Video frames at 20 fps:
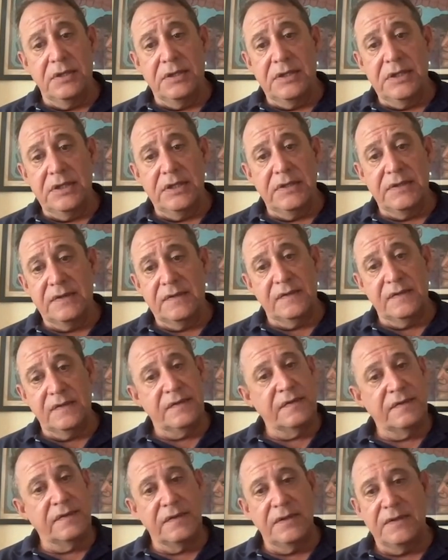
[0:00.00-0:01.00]

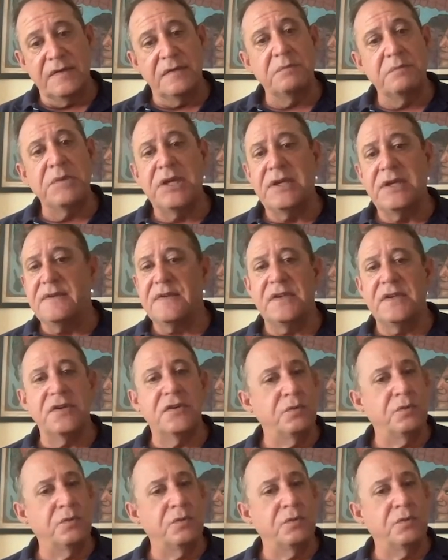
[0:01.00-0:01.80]
it's amazing to